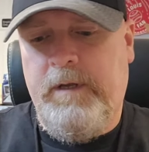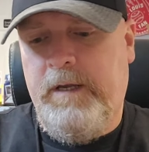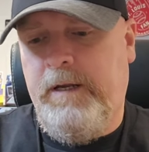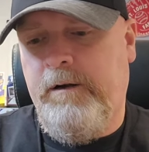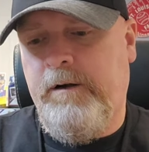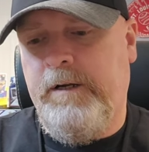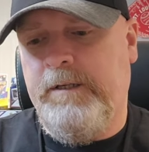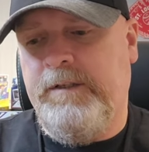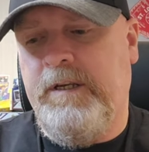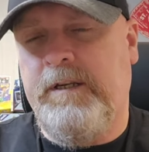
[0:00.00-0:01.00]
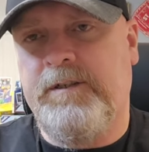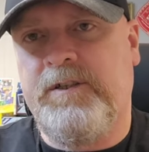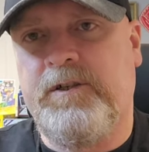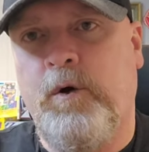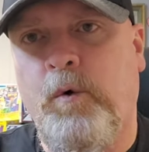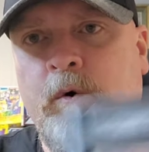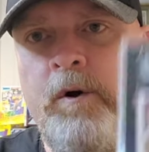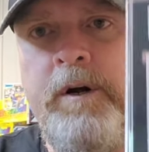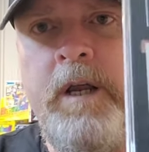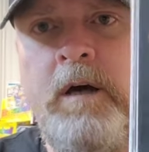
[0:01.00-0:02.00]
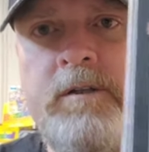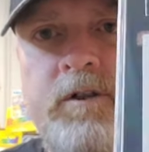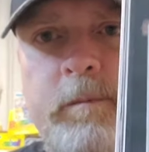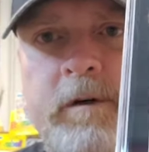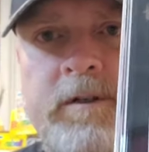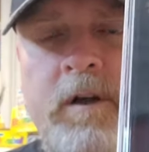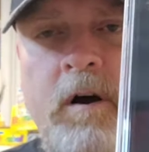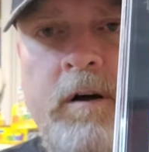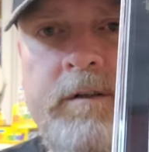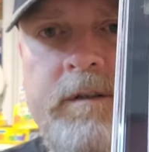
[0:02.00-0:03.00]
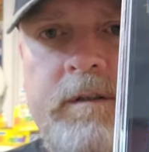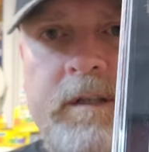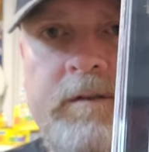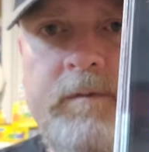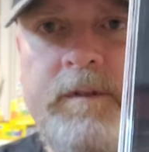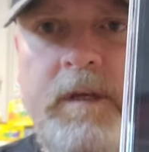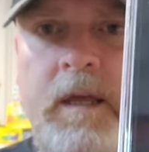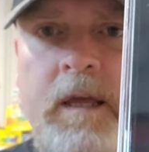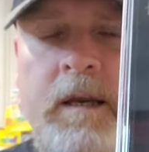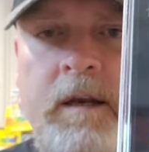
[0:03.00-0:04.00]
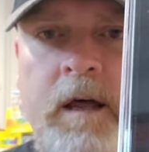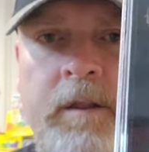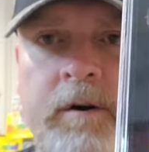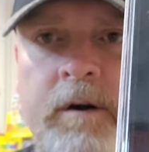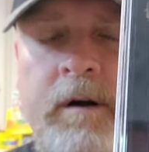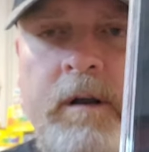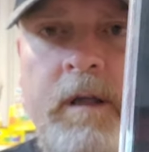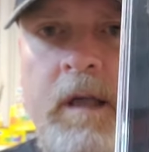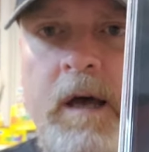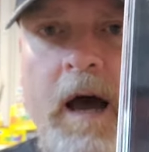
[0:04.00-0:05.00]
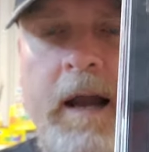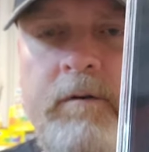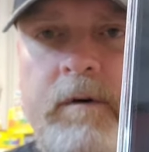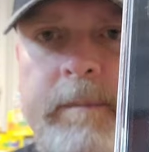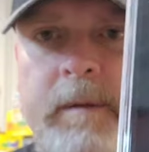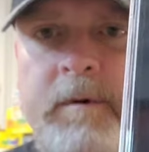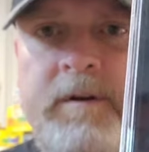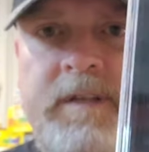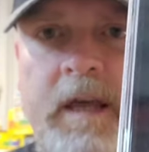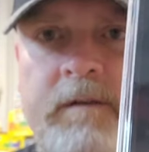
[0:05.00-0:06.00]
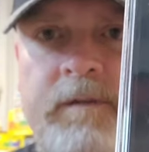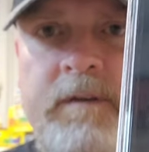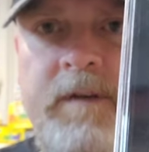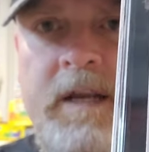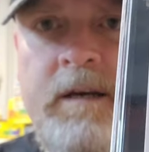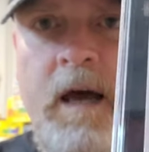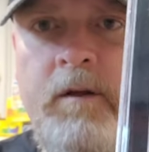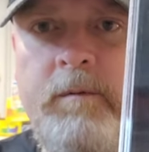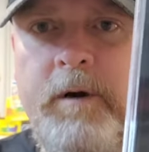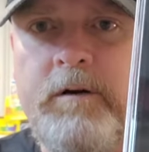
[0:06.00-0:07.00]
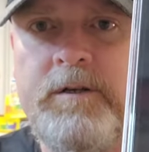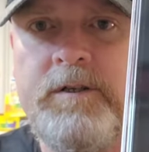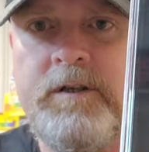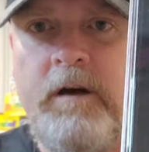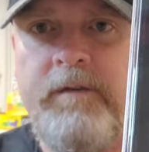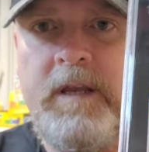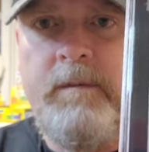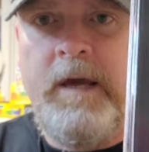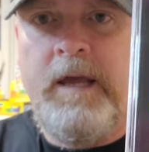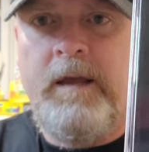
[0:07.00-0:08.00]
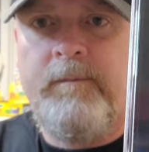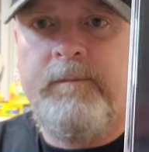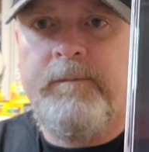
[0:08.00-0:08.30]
Here is his Score Young Superstars. This was, again, another, I don't remember, $10-$15 purchase off eBay.